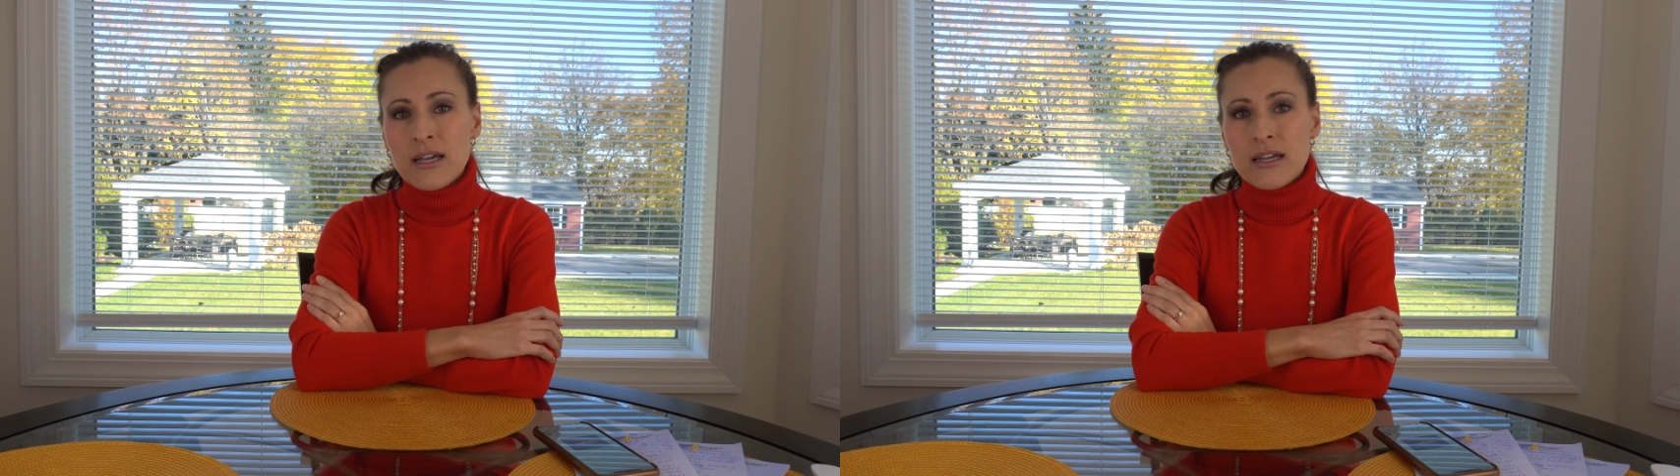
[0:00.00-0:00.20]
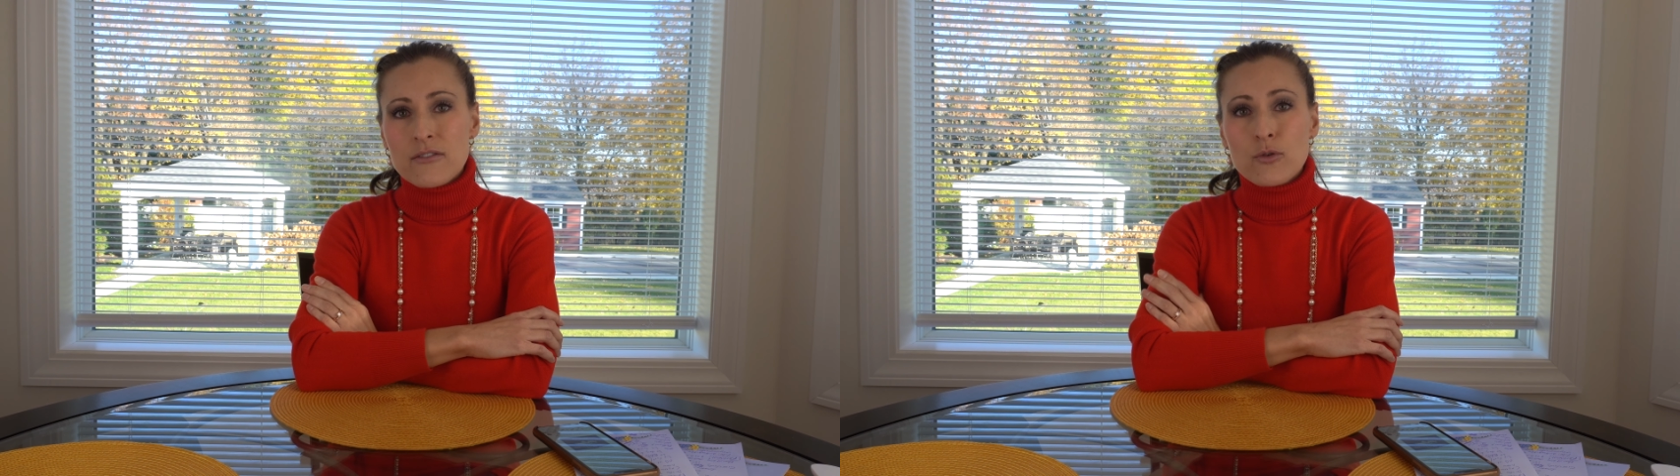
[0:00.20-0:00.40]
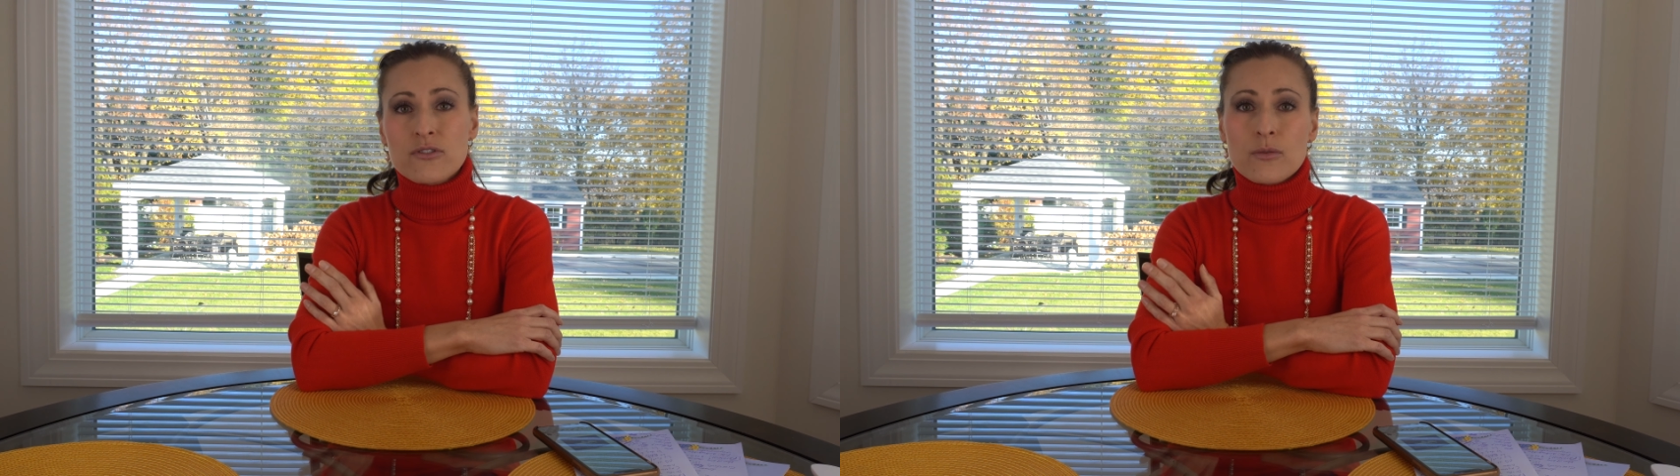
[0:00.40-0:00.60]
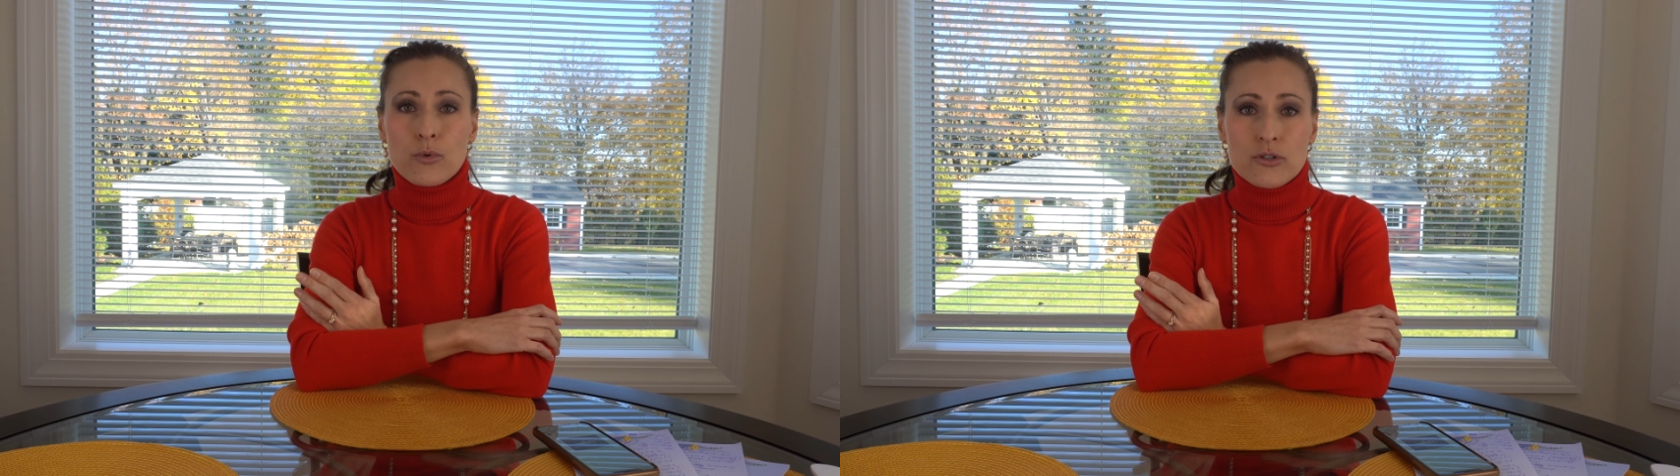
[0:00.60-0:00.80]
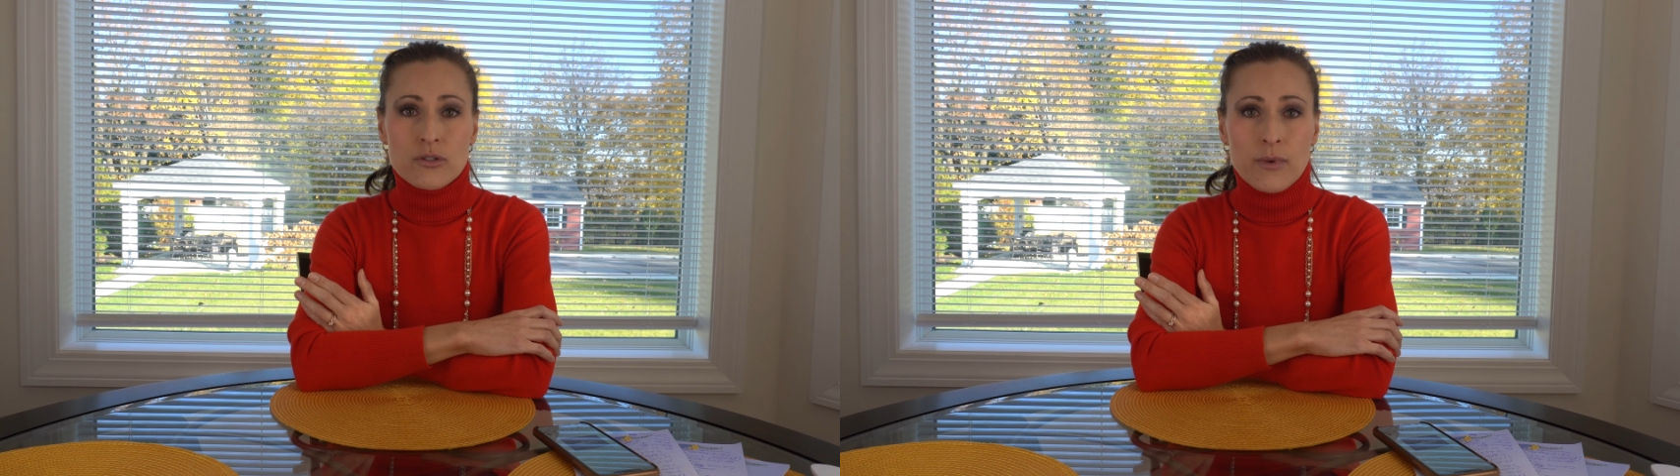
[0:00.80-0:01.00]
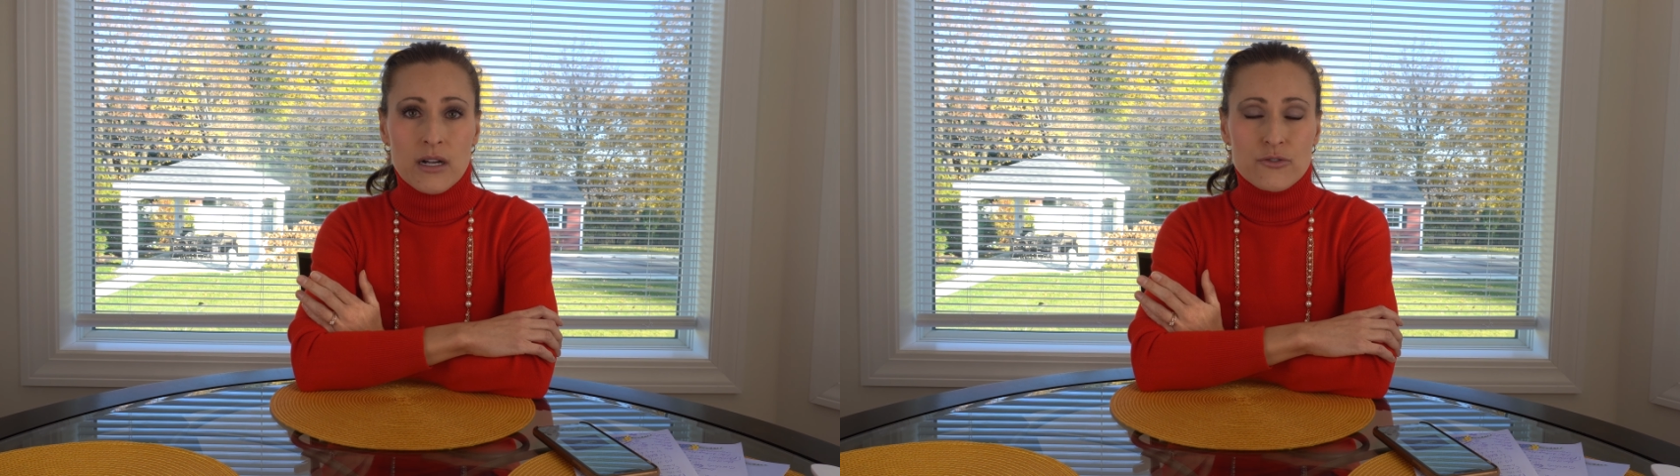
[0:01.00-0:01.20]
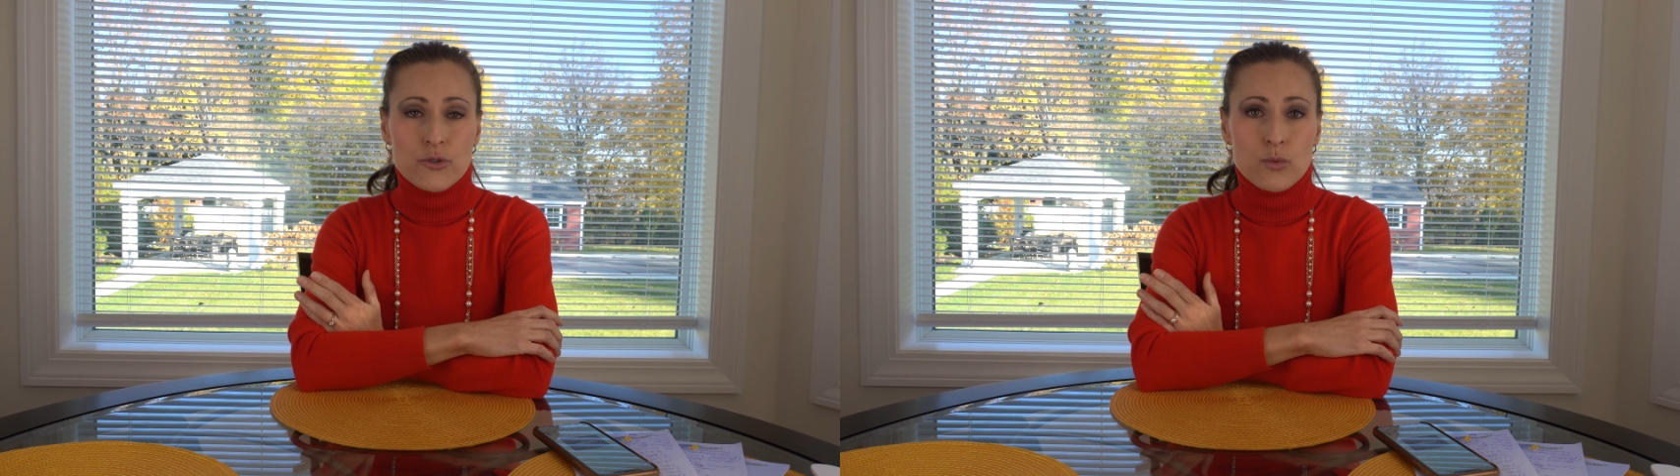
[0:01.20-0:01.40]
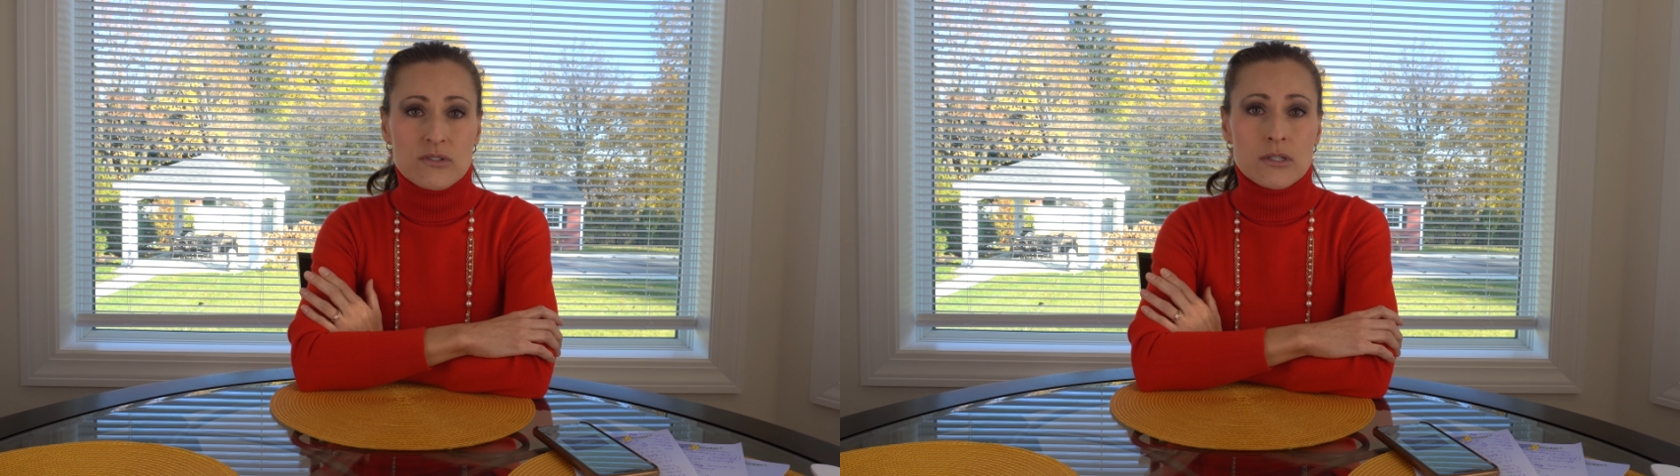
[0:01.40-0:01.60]
and of course the Porsche
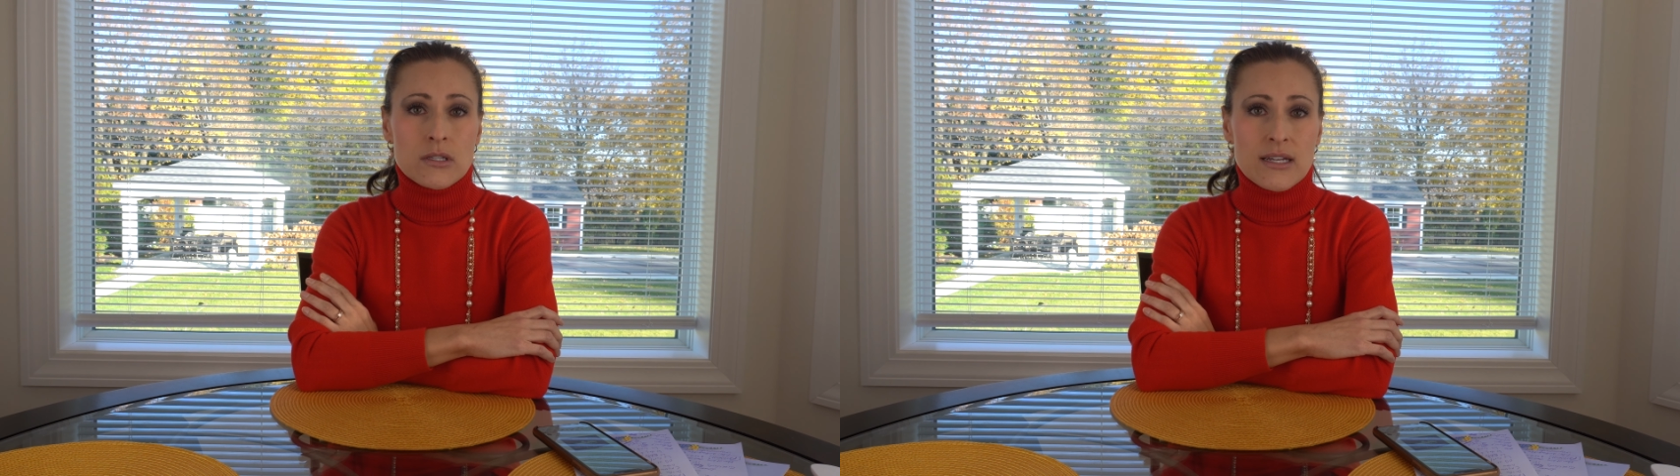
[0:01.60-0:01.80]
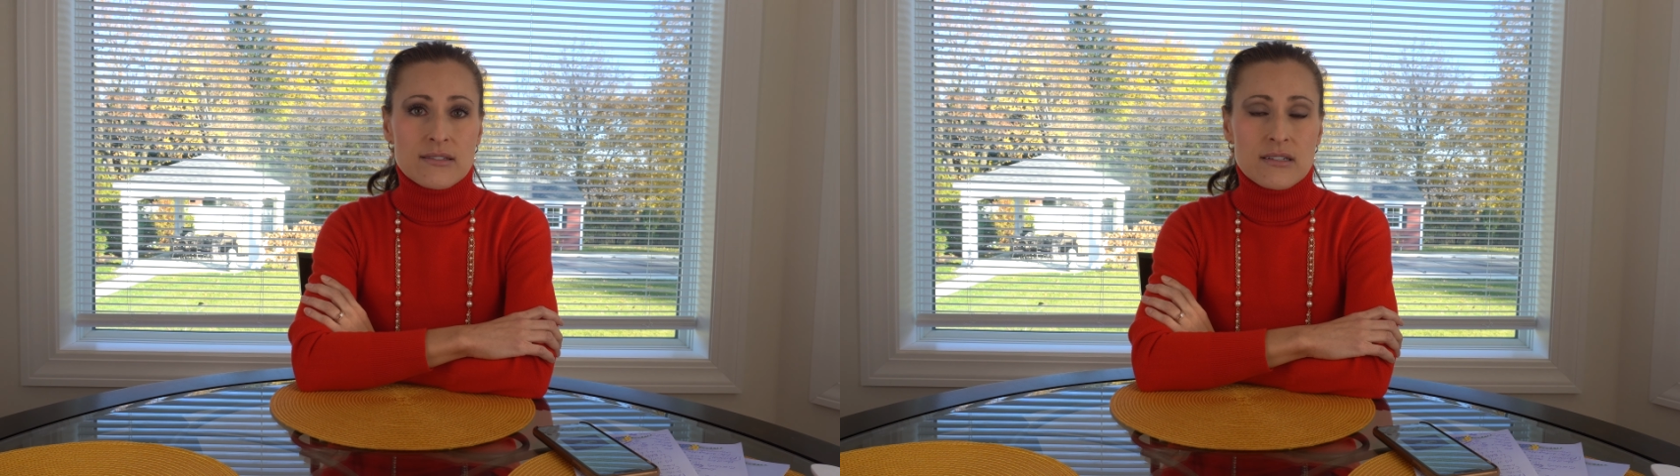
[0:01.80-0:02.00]
Boxster was the less